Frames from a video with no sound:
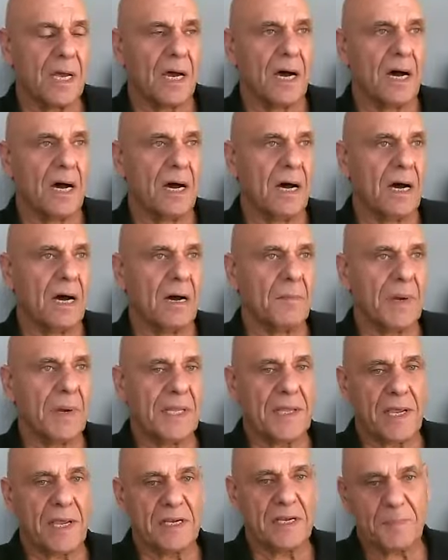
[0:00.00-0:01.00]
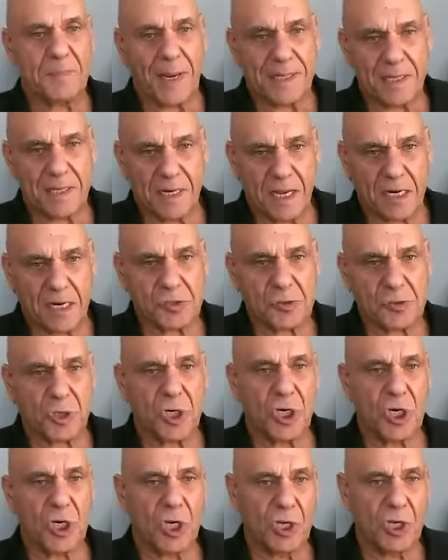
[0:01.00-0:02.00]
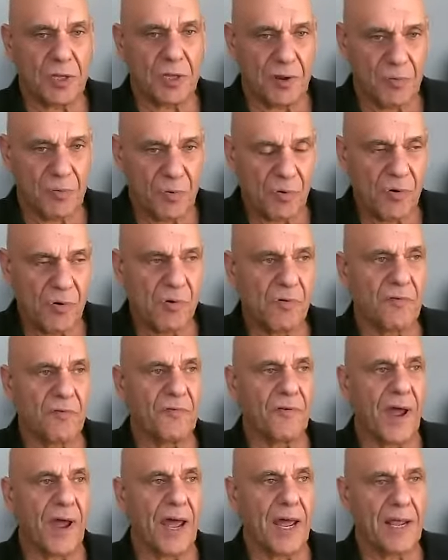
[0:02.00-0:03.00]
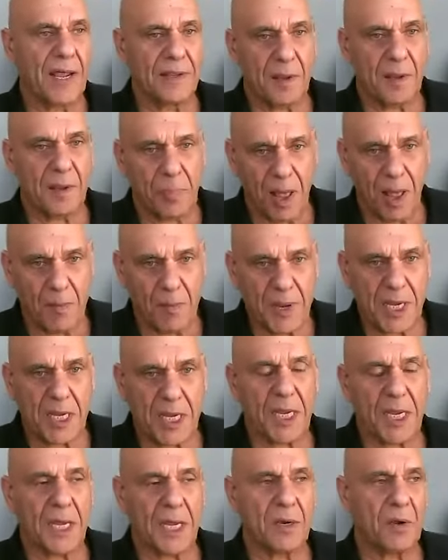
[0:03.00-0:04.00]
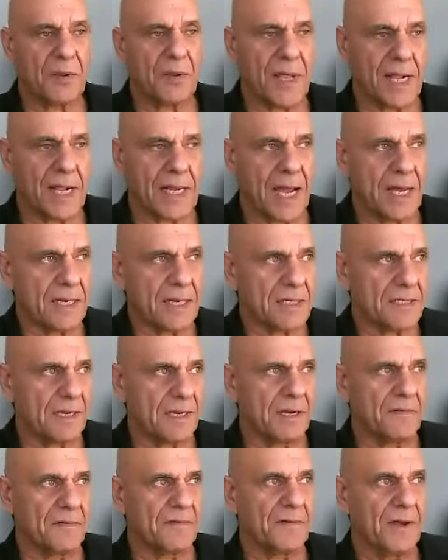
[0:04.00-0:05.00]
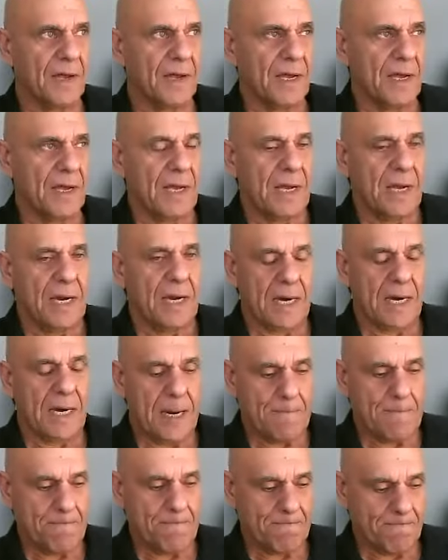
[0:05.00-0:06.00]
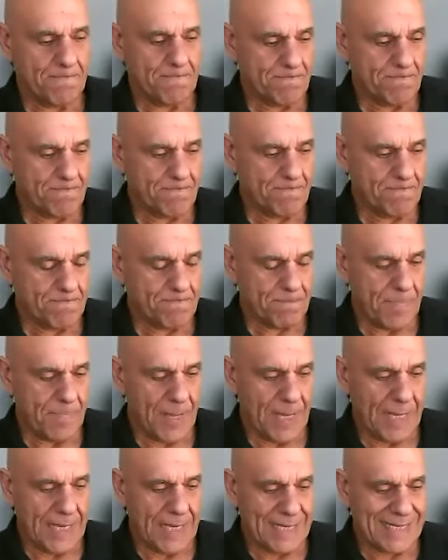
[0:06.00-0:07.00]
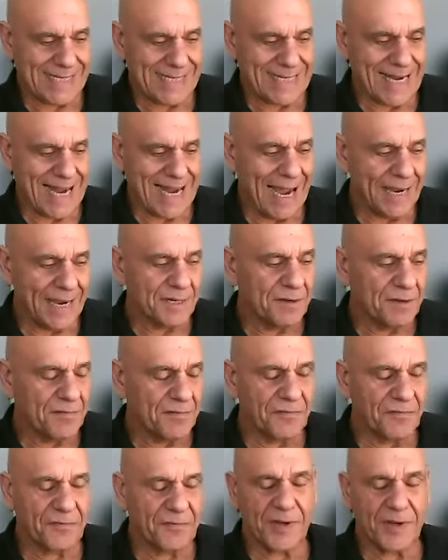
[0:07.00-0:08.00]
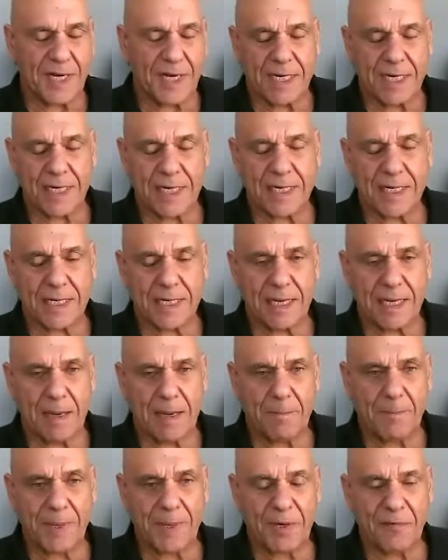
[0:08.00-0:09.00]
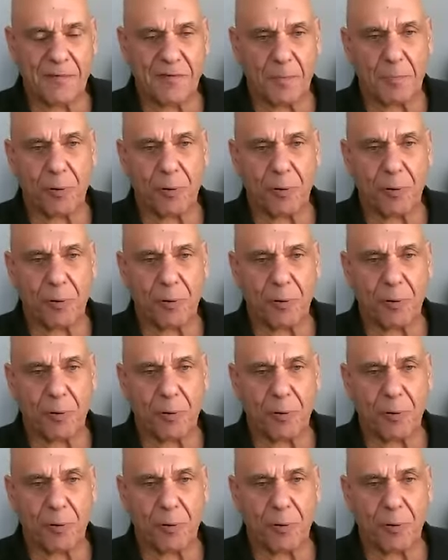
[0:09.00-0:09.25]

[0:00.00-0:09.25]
Uh, and they inspect electrical and the roof and the plumbing and all that kind of stuff. Um, it's kind of uh, a bit of a